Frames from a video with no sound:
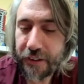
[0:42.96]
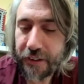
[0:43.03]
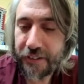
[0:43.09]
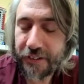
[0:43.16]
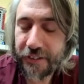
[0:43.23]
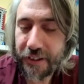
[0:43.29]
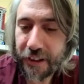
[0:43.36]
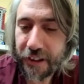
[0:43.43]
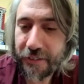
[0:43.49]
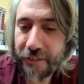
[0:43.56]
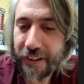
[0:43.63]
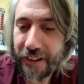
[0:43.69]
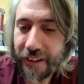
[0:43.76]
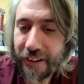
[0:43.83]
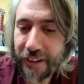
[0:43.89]
um, you know
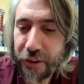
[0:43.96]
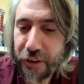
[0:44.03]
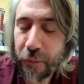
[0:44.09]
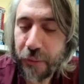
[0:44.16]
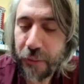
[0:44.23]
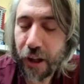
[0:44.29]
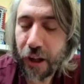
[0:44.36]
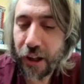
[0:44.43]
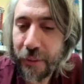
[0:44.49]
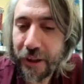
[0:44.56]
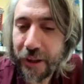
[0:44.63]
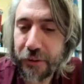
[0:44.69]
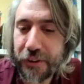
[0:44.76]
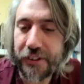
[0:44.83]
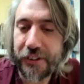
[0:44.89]
I, I, do a lot of my
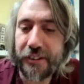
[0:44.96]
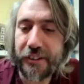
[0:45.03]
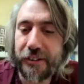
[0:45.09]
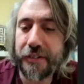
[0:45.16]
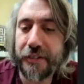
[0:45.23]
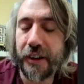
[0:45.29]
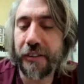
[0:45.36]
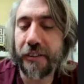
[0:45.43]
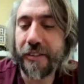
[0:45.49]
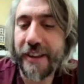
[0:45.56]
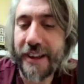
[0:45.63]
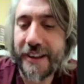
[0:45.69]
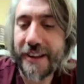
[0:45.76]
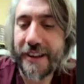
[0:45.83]
autistic stuff on there.